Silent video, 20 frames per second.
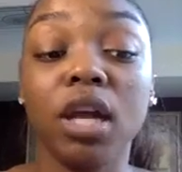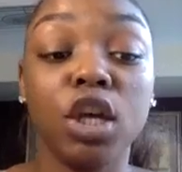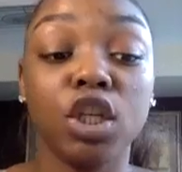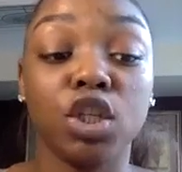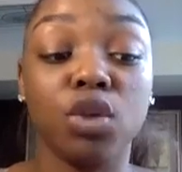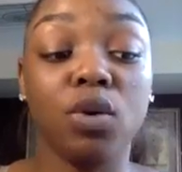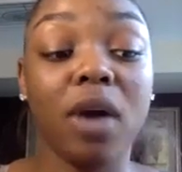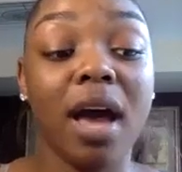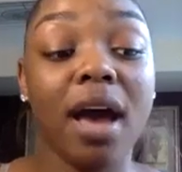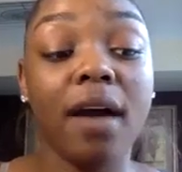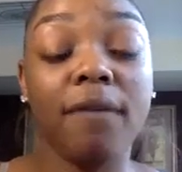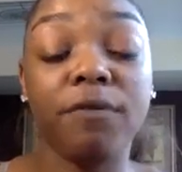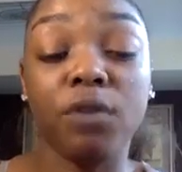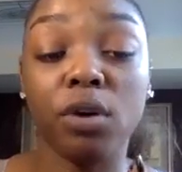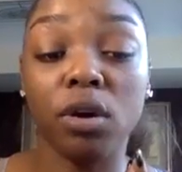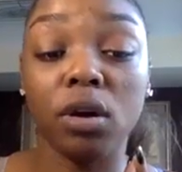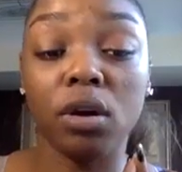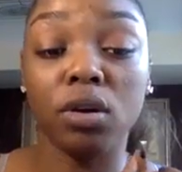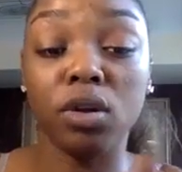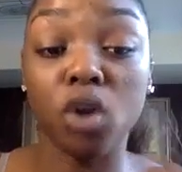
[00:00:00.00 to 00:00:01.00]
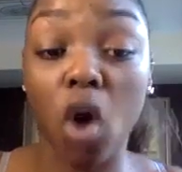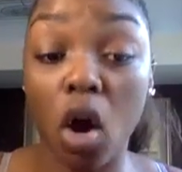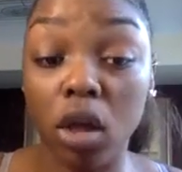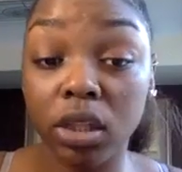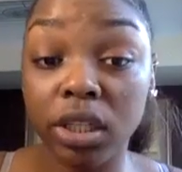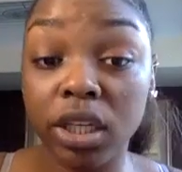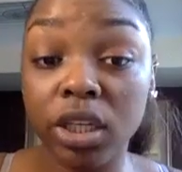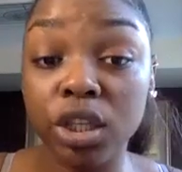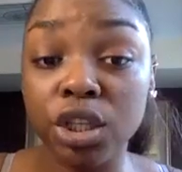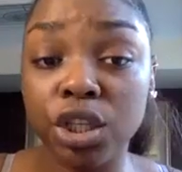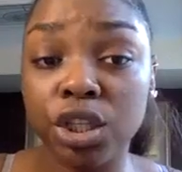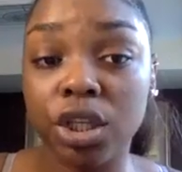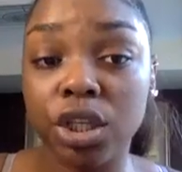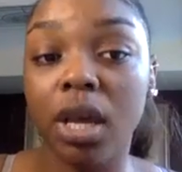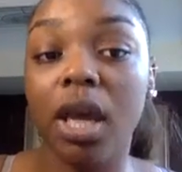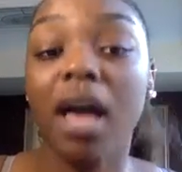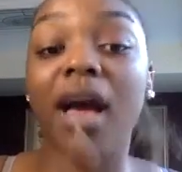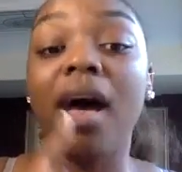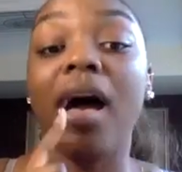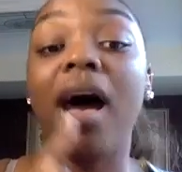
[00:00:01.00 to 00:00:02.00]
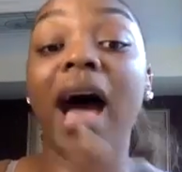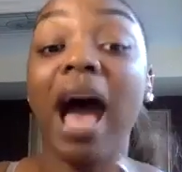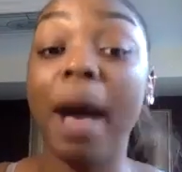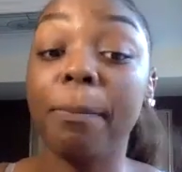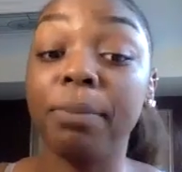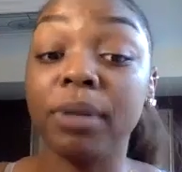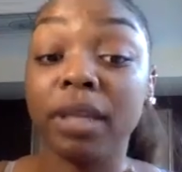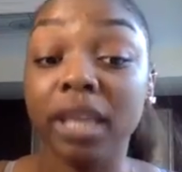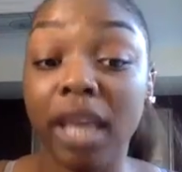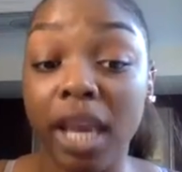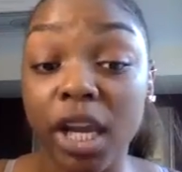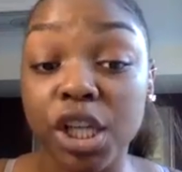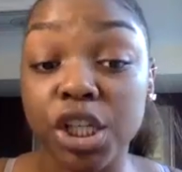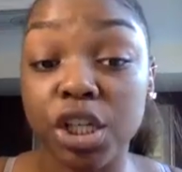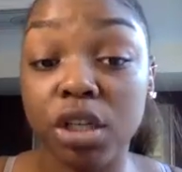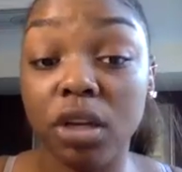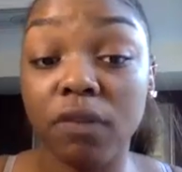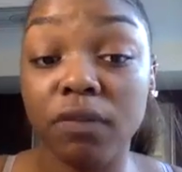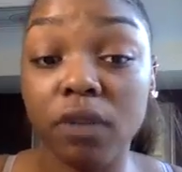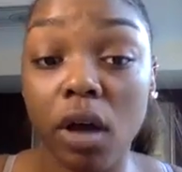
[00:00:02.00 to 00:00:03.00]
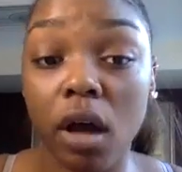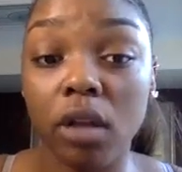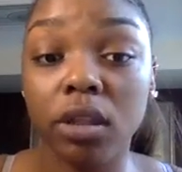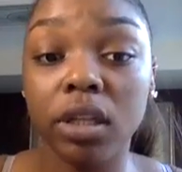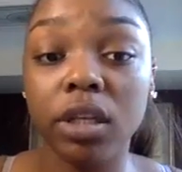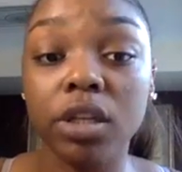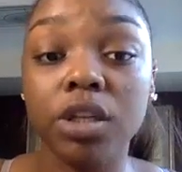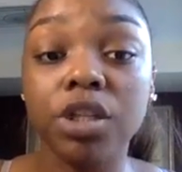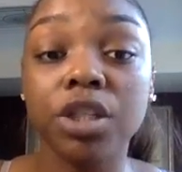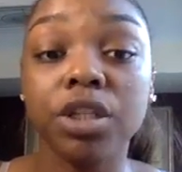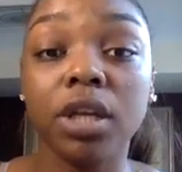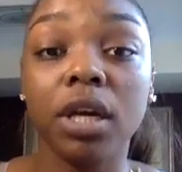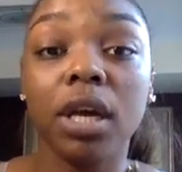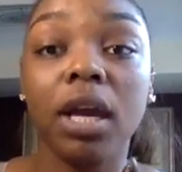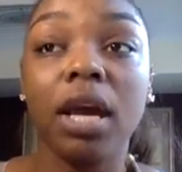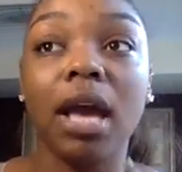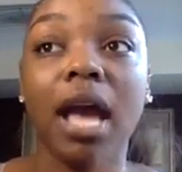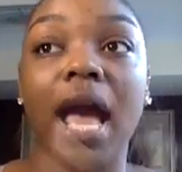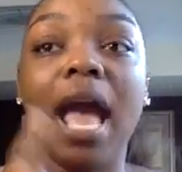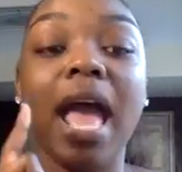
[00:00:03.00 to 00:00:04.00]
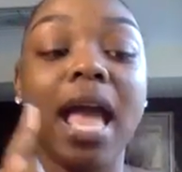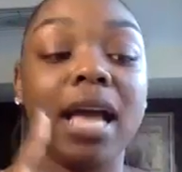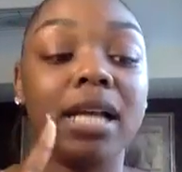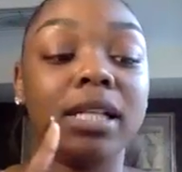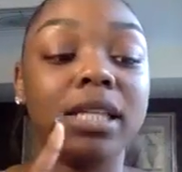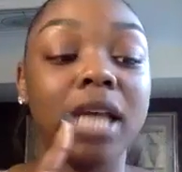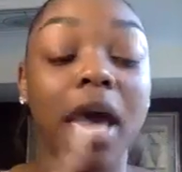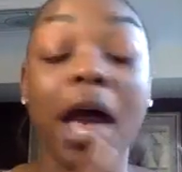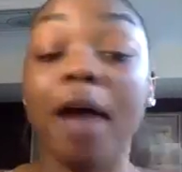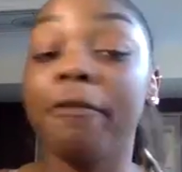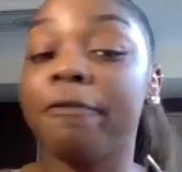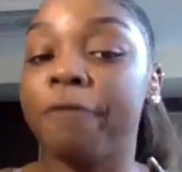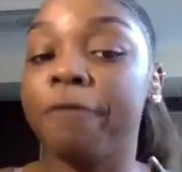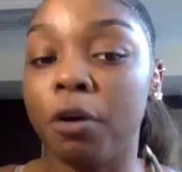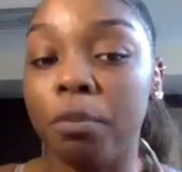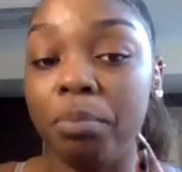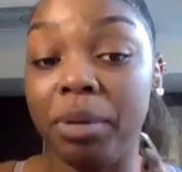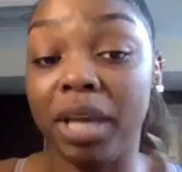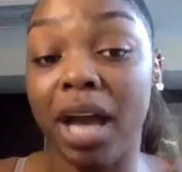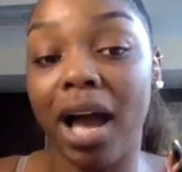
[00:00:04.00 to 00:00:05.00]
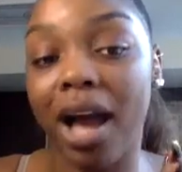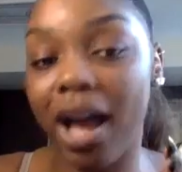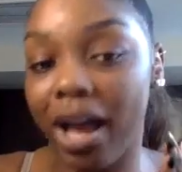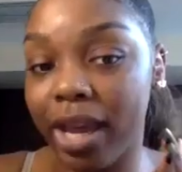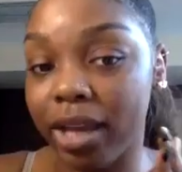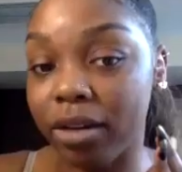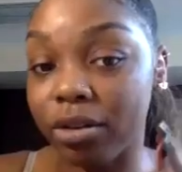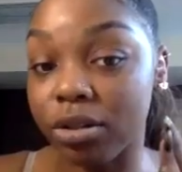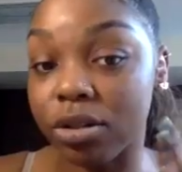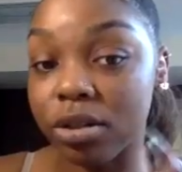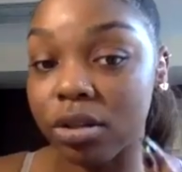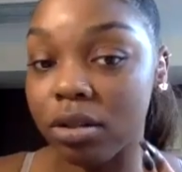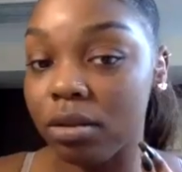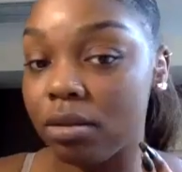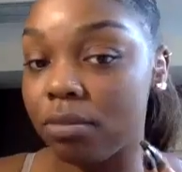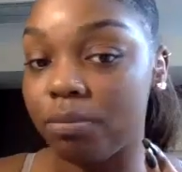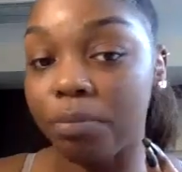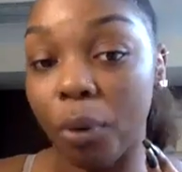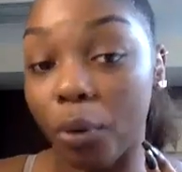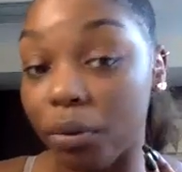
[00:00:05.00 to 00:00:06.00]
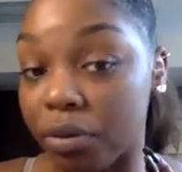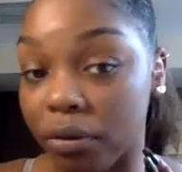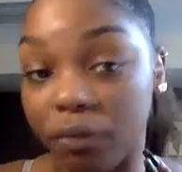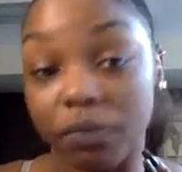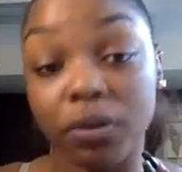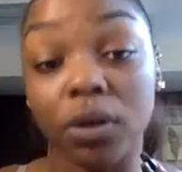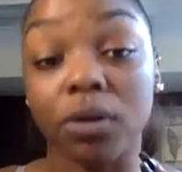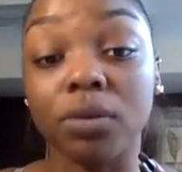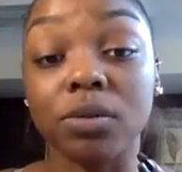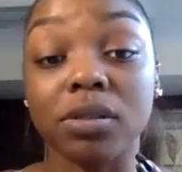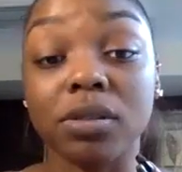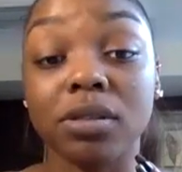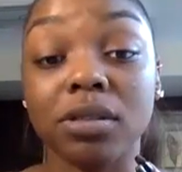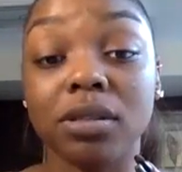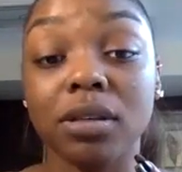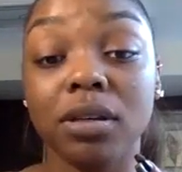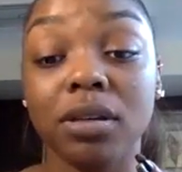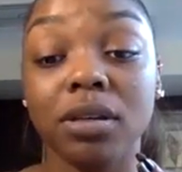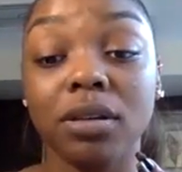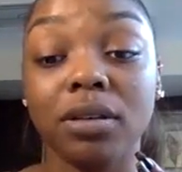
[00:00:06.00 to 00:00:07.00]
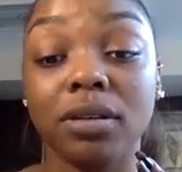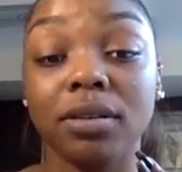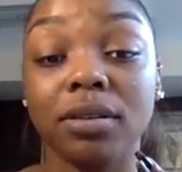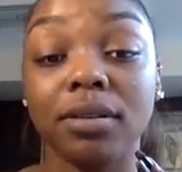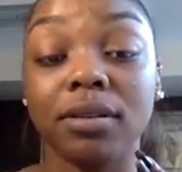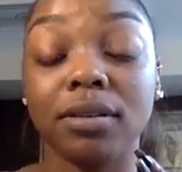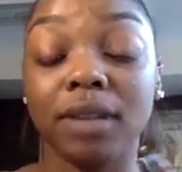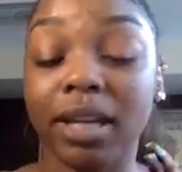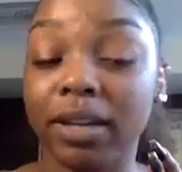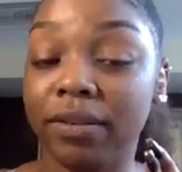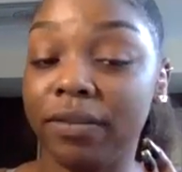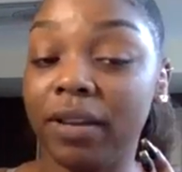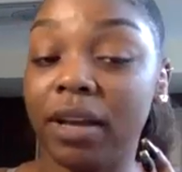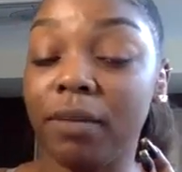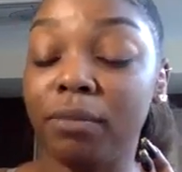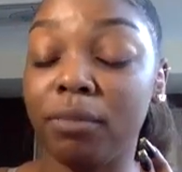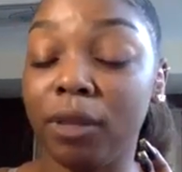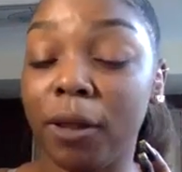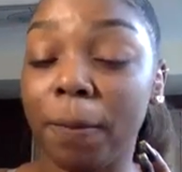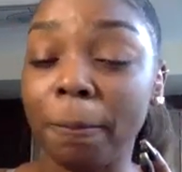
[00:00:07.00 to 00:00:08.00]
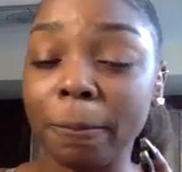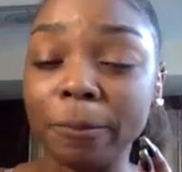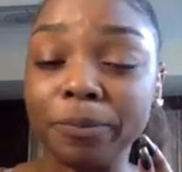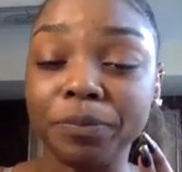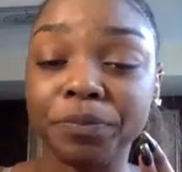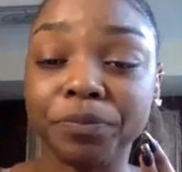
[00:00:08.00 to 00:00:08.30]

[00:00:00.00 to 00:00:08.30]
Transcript: So you have your knowledge, application of knowledge, and effort behind both of those, right, family?